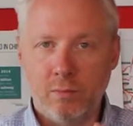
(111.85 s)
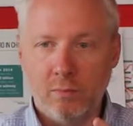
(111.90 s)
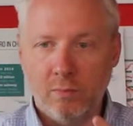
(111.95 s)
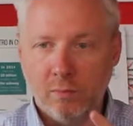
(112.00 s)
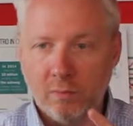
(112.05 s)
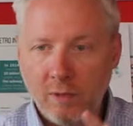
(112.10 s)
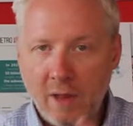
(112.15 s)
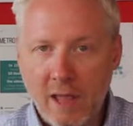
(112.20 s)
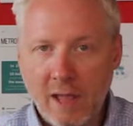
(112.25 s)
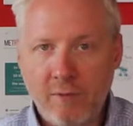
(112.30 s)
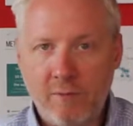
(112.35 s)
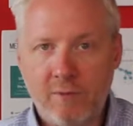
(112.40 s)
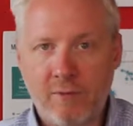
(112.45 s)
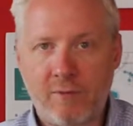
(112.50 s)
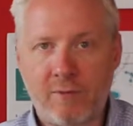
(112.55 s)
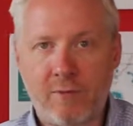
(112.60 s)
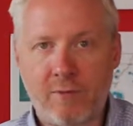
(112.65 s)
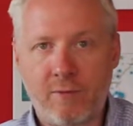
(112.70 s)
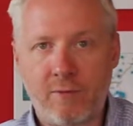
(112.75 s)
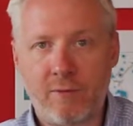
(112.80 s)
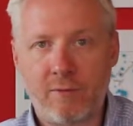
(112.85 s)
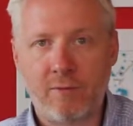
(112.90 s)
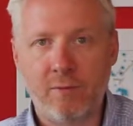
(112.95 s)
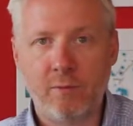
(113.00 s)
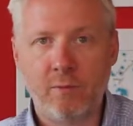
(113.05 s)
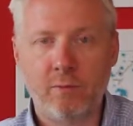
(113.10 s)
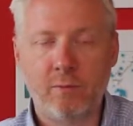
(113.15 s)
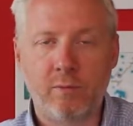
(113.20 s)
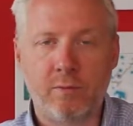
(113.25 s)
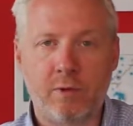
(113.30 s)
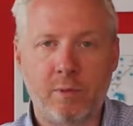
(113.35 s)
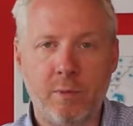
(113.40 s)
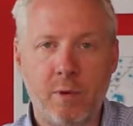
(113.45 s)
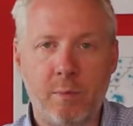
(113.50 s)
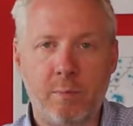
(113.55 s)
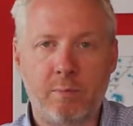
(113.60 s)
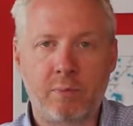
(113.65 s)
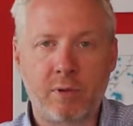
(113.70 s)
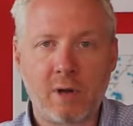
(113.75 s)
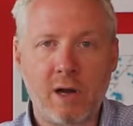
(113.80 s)
led from
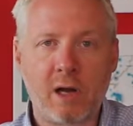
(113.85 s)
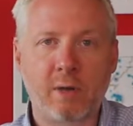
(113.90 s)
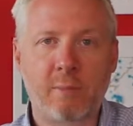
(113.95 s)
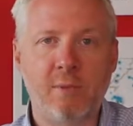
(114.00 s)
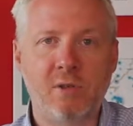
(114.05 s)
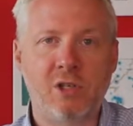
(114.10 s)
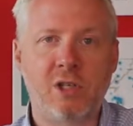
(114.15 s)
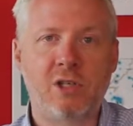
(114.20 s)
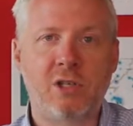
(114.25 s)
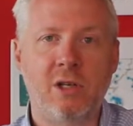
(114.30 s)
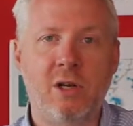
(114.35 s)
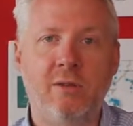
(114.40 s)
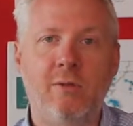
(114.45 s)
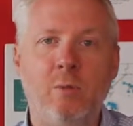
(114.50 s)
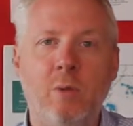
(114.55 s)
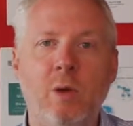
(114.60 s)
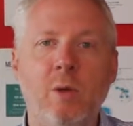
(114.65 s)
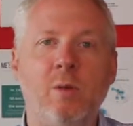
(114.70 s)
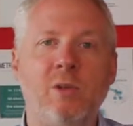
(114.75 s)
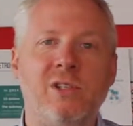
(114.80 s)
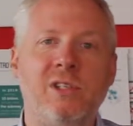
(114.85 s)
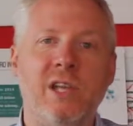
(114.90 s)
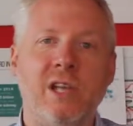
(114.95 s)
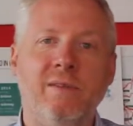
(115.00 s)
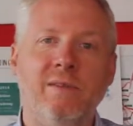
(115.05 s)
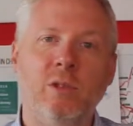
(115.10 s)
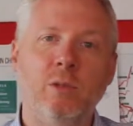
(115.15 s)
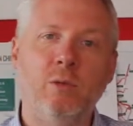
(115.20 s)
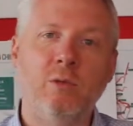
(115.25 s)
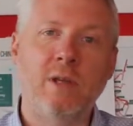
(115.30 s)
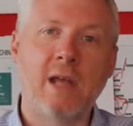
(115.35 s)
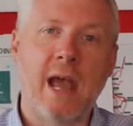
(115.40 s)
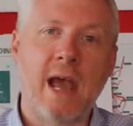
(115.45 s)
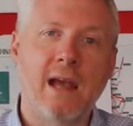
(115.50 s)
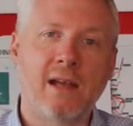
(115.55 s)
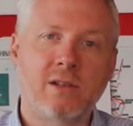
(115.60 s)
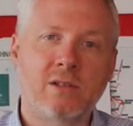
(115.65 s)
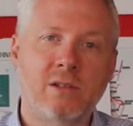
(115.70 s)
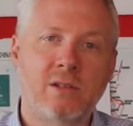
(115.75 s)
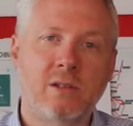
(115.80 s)
a product position of we will save you
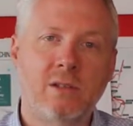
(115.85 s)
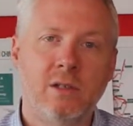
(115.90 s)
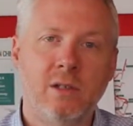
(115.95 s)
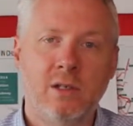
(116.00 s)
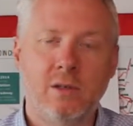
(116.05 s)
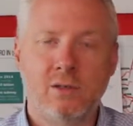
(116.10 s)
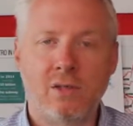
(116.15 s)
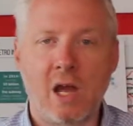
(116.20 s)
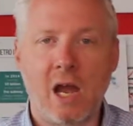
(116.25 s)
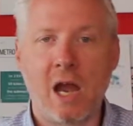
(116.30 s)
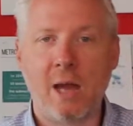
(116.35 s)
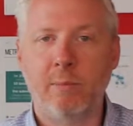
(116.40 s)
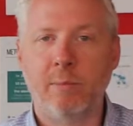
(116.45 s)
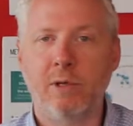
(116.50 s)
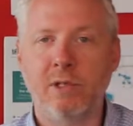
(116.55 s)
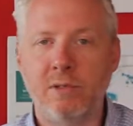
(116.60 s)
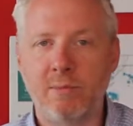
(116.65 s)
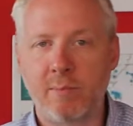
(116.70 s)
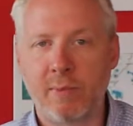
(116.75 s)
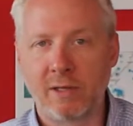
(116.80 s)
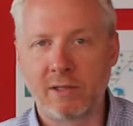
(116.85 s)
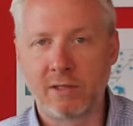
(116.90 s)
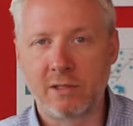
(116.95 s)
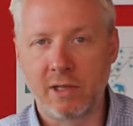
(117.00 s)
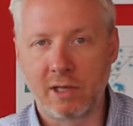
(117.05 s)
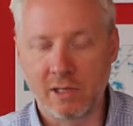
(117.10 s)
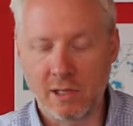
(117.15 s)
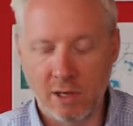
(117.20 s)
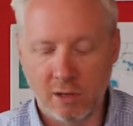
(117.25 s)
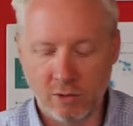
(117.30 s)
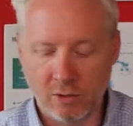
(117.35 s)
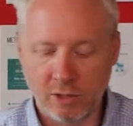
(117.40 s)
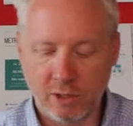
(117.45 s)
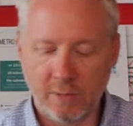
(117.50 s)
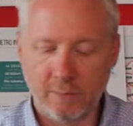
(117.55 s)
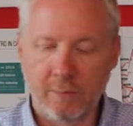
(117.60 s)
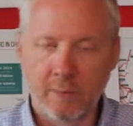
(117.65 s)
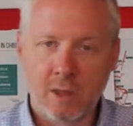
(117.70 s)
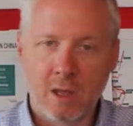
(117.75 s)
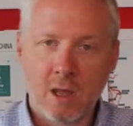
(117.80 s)
gas. It's a hybrid
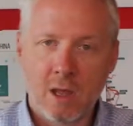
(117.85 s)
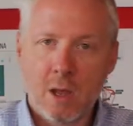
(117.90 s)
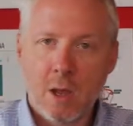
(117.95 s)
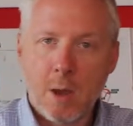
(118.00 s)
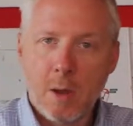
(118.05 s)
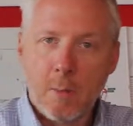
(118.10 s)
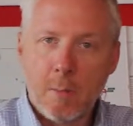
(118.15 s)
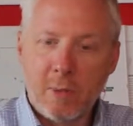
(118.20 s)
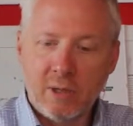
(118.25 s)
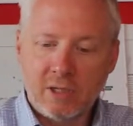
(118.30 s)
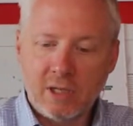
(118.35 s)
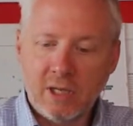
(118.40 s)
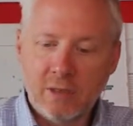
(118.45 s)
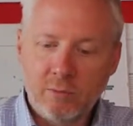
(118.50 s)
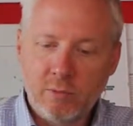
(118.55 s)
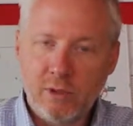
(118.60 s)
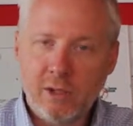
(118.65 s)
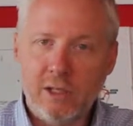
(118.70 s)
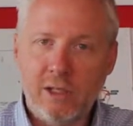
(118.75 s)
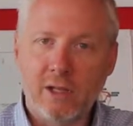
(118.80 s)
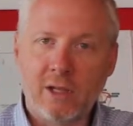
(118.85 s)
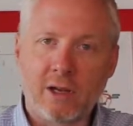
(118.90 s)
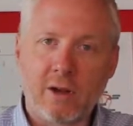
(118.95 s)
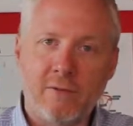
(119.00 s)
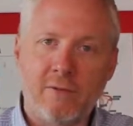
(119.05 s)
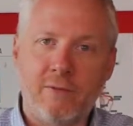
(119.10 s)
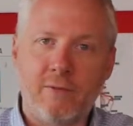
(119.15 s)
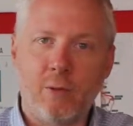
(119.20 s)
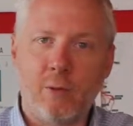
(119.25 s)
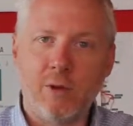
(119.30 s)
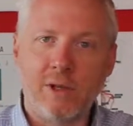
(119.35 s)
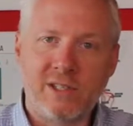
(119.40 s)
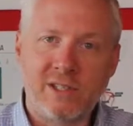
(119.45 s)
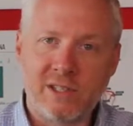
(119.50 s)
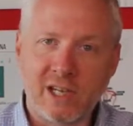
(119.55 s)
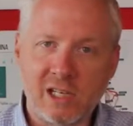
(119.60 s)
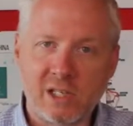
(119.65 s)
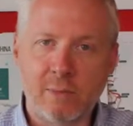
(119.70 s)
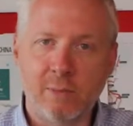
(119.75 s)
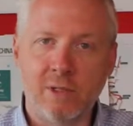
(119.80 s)
technology. But they really did a full
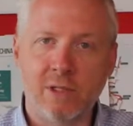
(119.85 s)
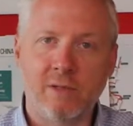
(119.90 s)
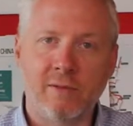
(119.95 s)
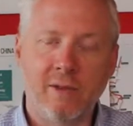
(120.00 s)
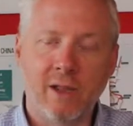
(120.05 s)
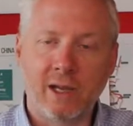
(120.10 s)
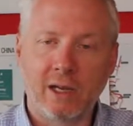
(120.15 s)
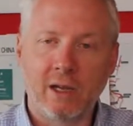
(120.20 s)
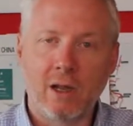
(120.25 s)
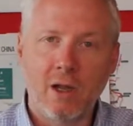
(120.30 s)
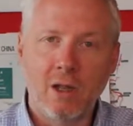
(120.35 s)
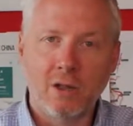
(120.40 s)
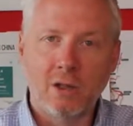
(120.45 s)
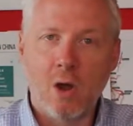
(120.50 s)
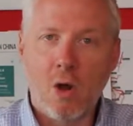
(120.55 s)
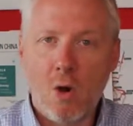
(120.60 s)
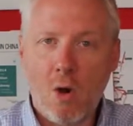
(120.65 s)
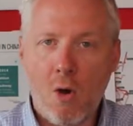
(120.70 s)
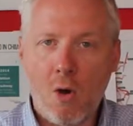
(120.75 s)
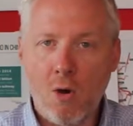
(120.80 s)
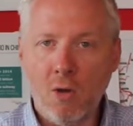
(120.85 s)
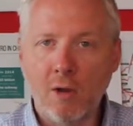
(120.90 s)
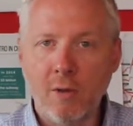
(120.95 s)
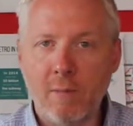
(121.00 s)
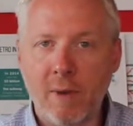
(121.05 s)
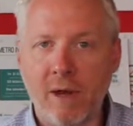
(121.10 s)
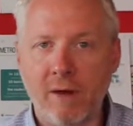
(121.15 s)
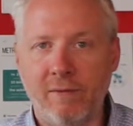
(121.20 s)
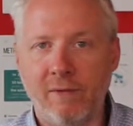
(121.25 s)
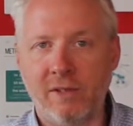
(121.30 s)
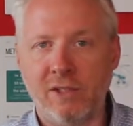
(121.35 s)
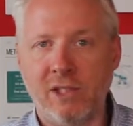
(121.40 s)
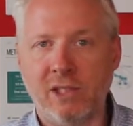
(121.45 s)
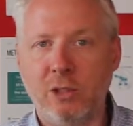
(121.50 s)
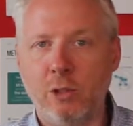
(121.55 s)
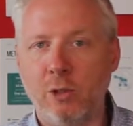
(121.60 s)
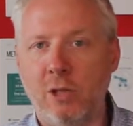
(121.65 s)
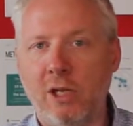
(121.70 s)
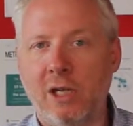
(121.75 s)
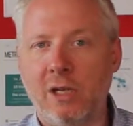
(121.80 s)
assessment of all the benefits
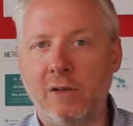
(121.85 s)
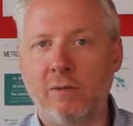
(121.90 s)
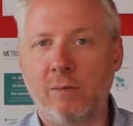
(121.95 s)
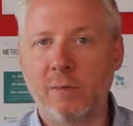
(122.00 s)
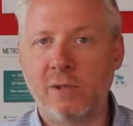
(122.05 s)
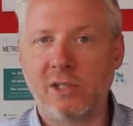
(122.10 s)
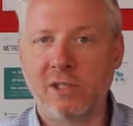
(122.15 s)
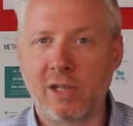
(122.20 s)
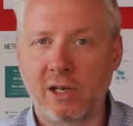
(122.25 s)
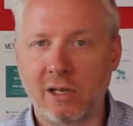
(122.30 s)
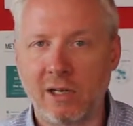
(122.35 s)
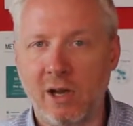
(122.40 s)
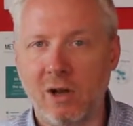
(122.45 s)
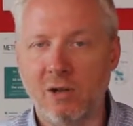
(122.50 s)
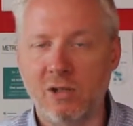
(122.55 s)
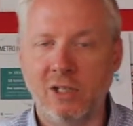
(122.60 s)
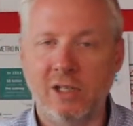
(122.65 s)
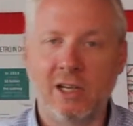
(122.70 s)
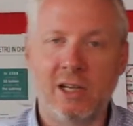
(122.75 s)
that you could get from this technology. And